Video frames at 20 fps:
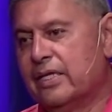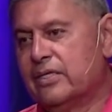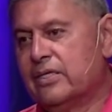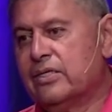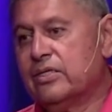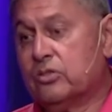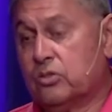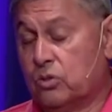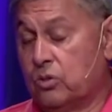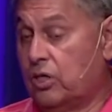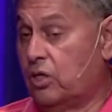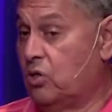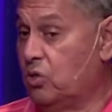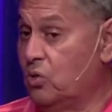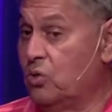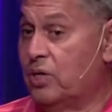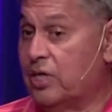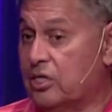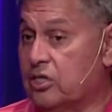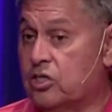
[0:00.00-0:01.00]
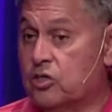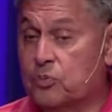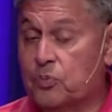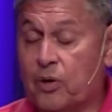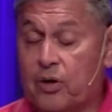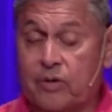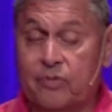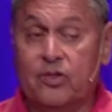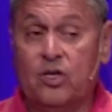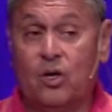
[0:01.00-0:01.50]
So the U.S. is
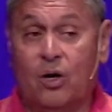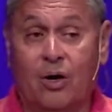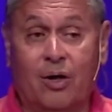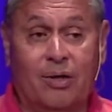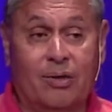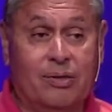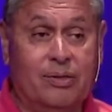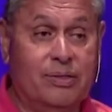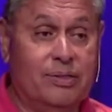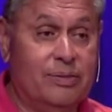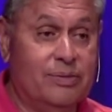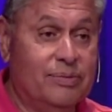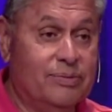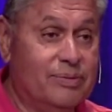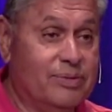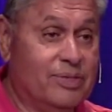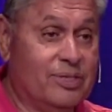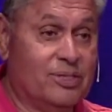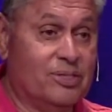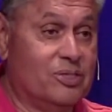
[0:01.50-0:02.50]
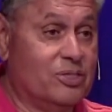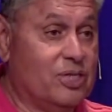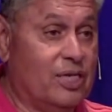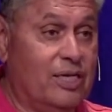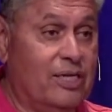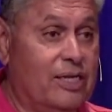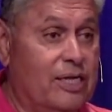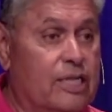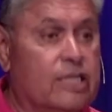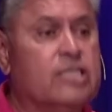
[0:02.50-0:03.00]
part of the all. Doesn't say
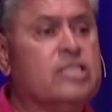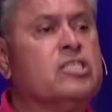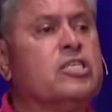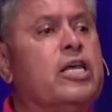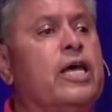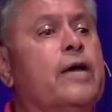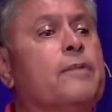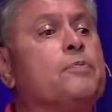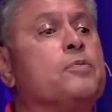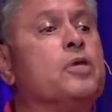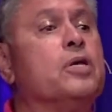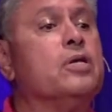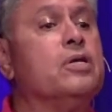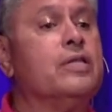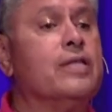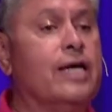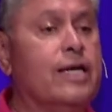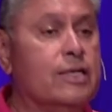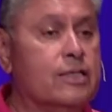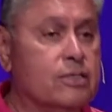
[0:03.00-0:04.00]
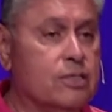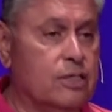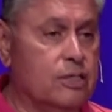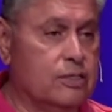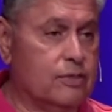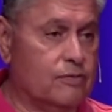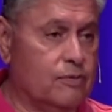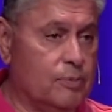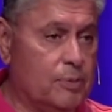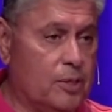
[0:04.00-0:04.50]
except the United States
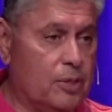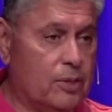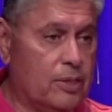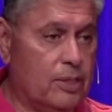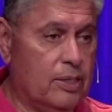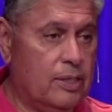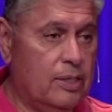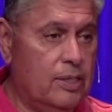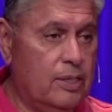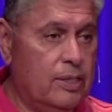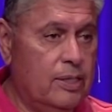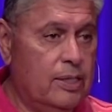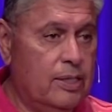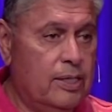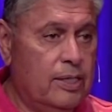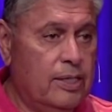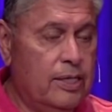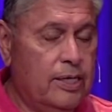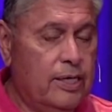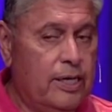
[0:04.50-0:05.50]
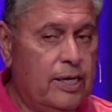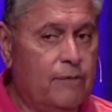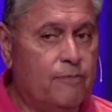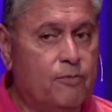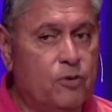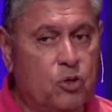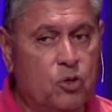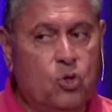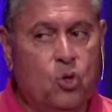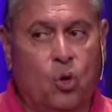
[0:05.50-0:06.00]
of America. If
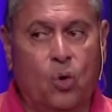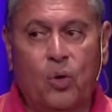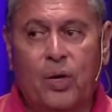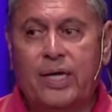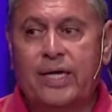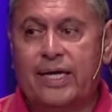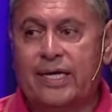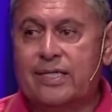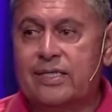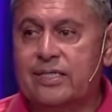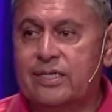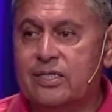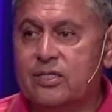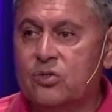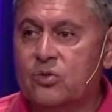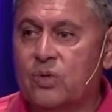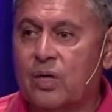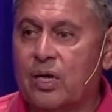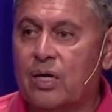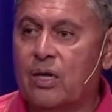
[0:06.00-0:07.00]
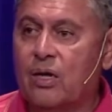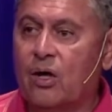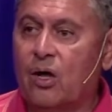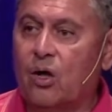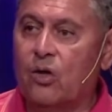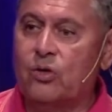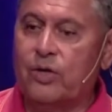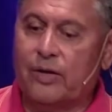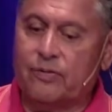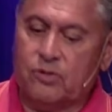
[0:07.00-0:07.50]
you go against Israel, all
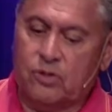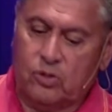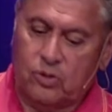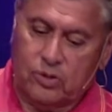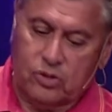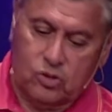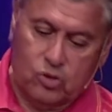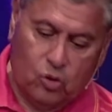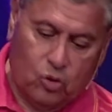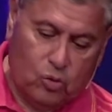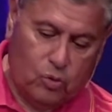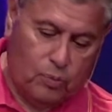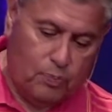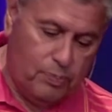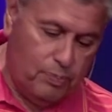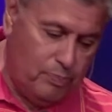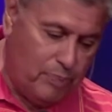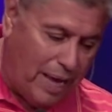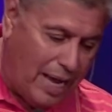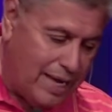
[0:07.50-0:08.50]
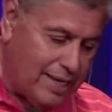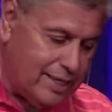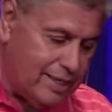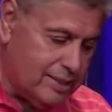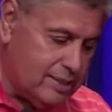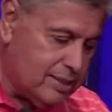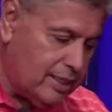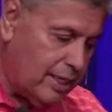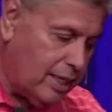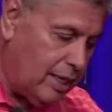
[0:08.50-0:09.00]
you have to do is go back in
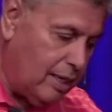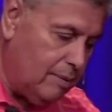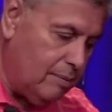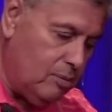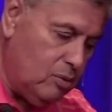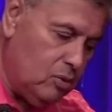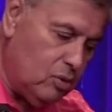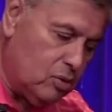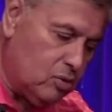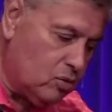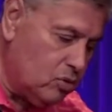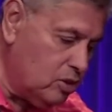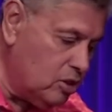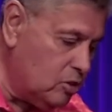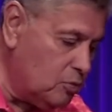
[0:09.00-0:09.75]
time, look through these